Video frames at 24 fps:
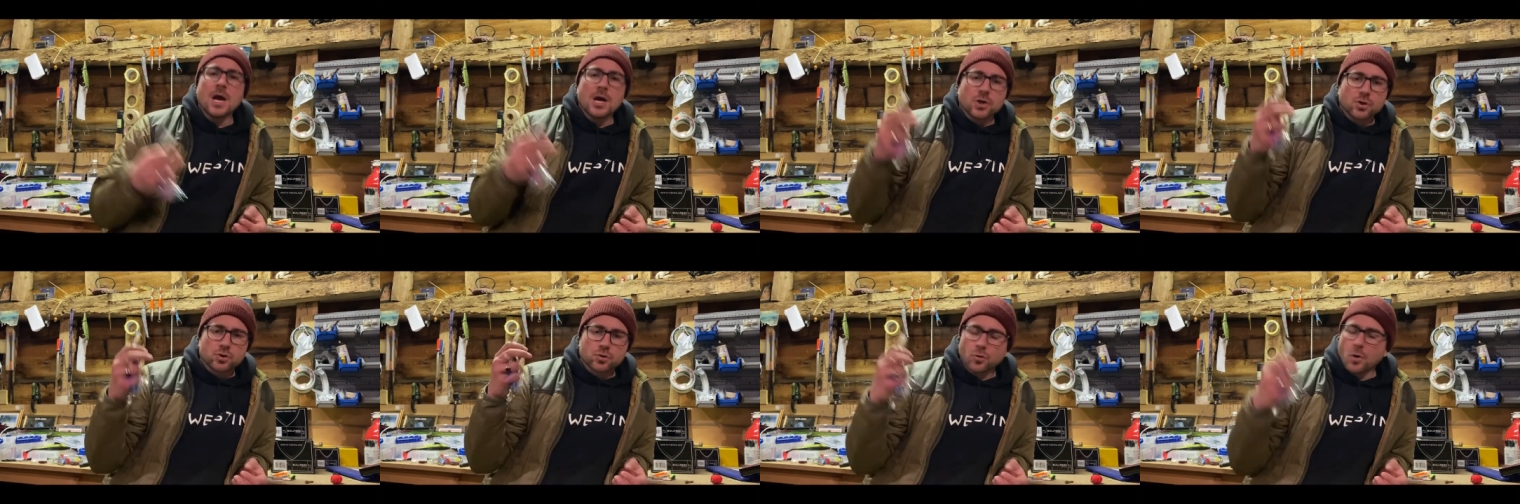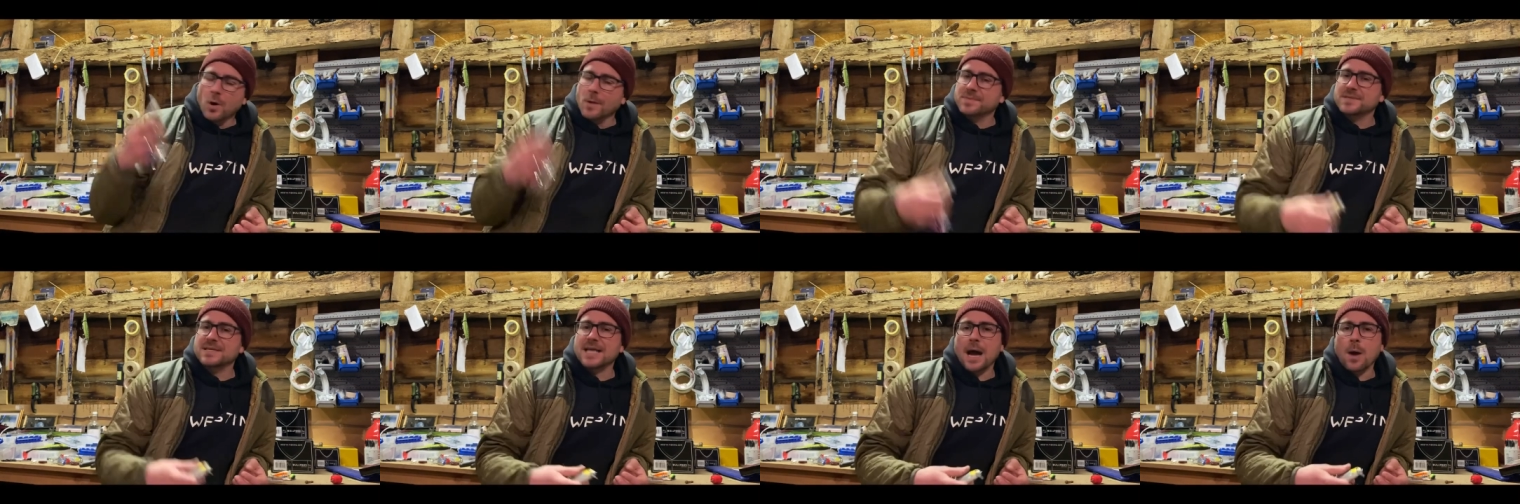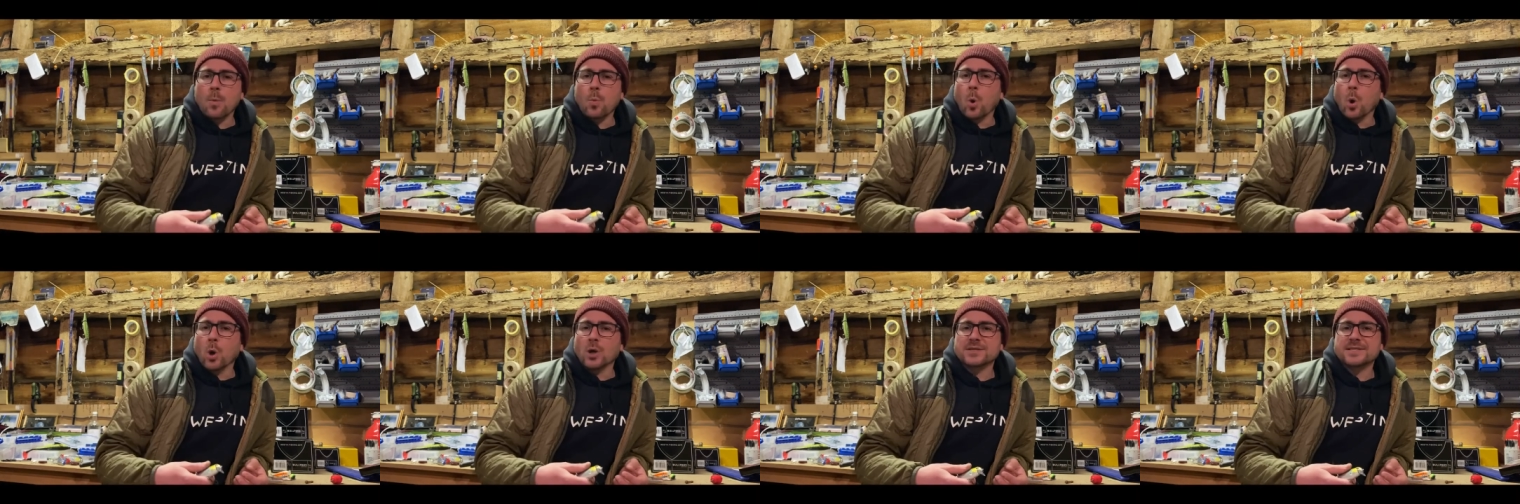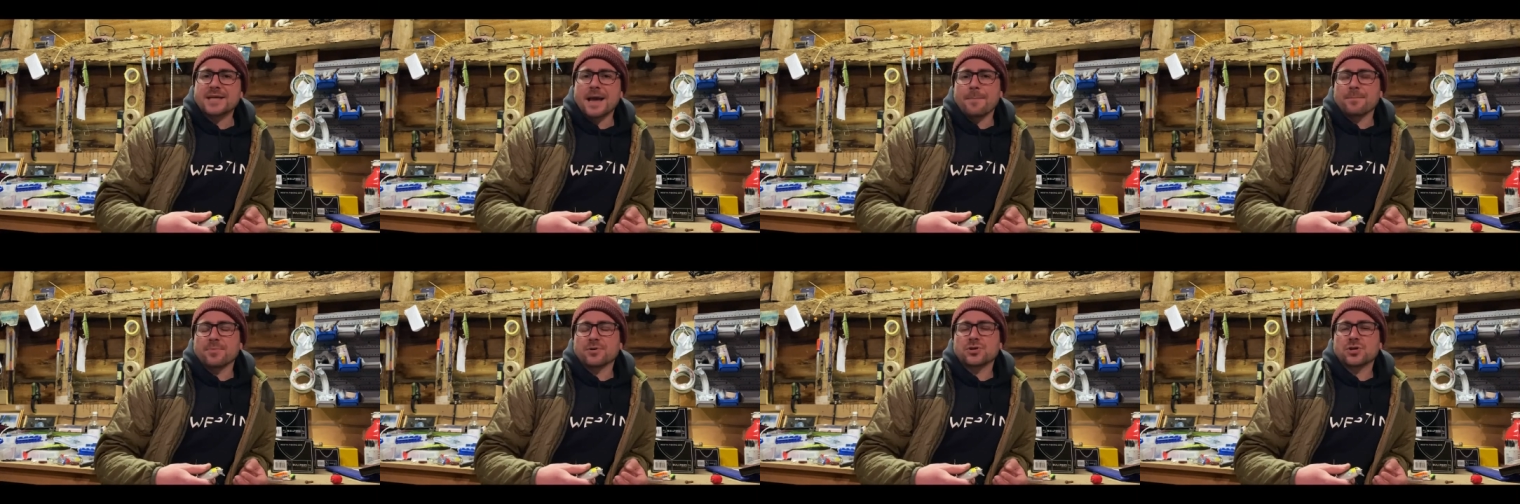drops that water
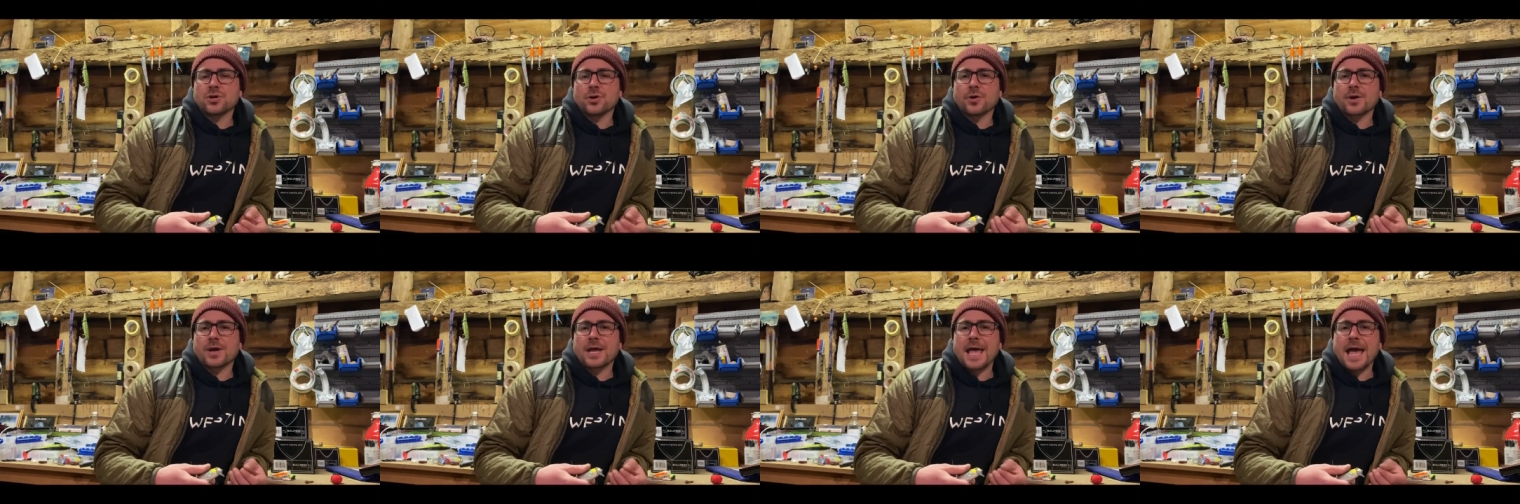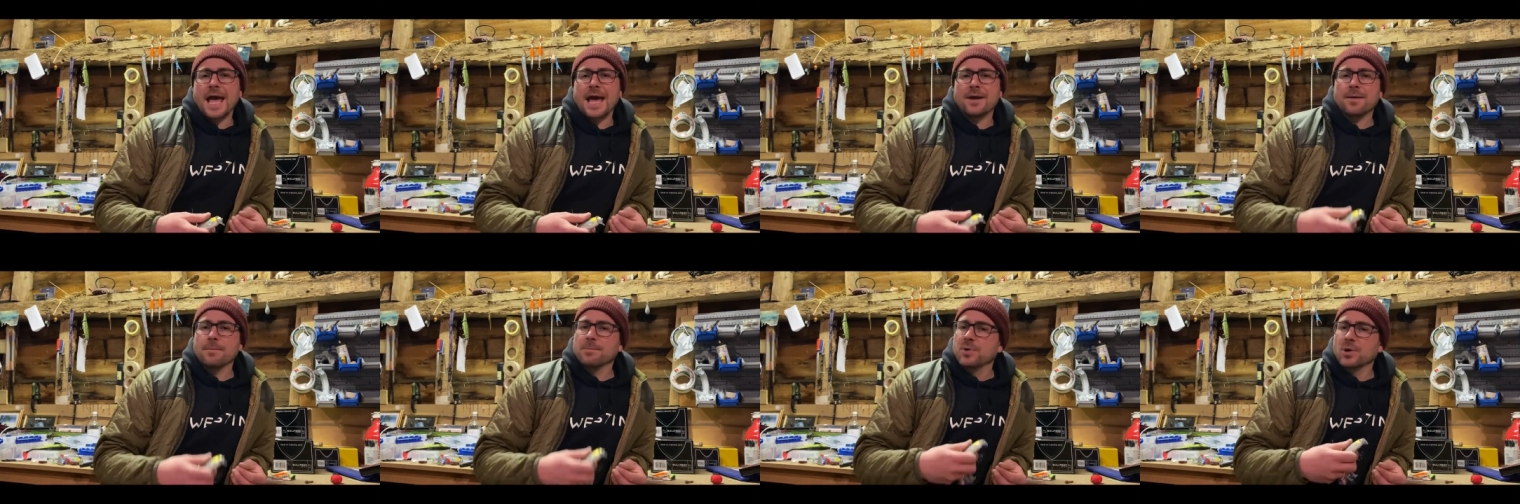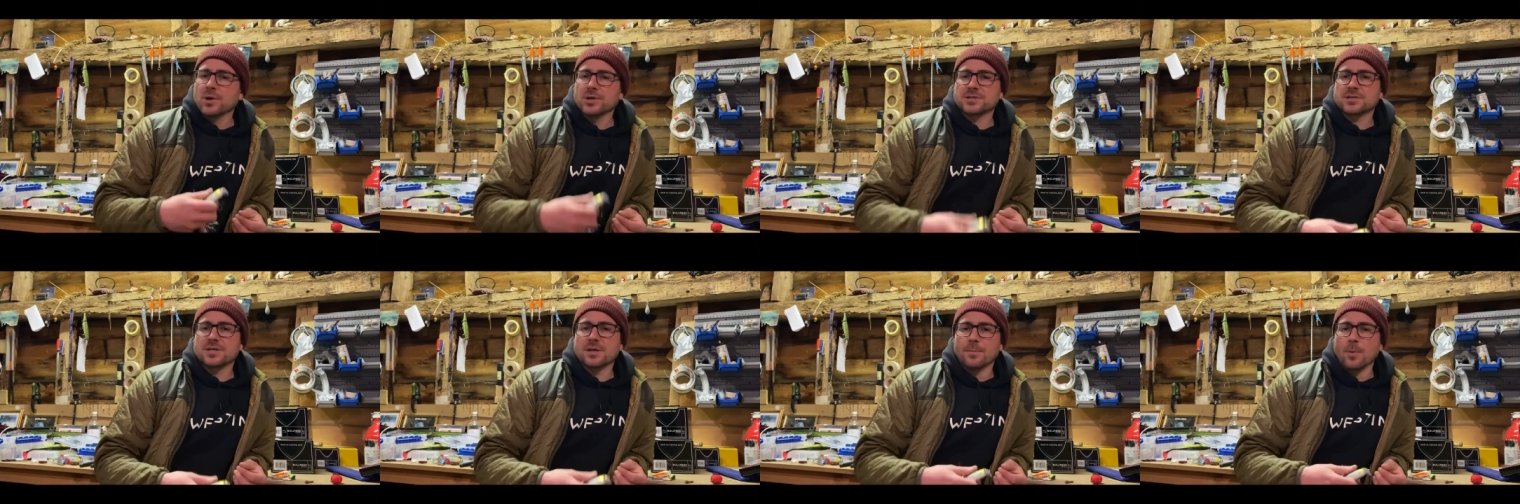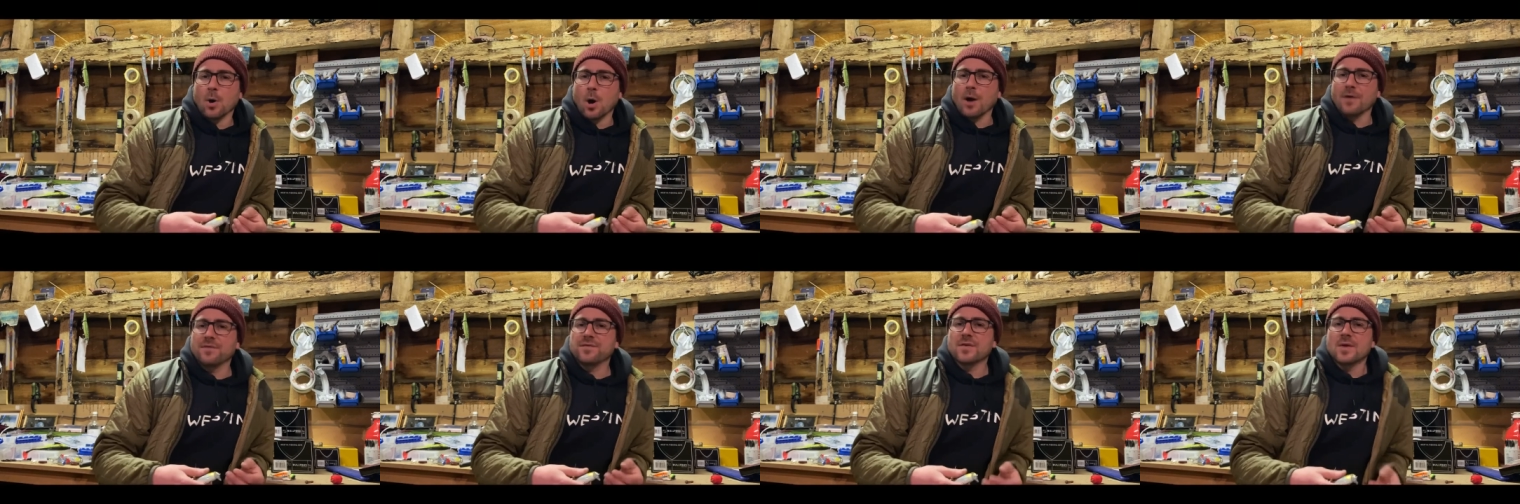temperature again and puts them
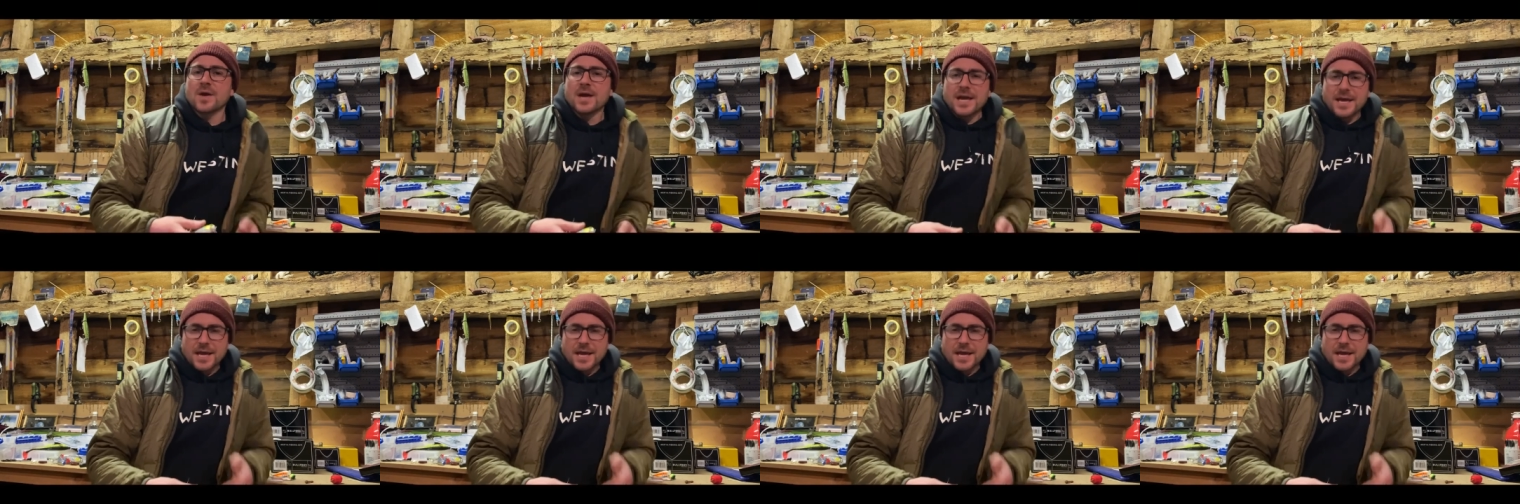off.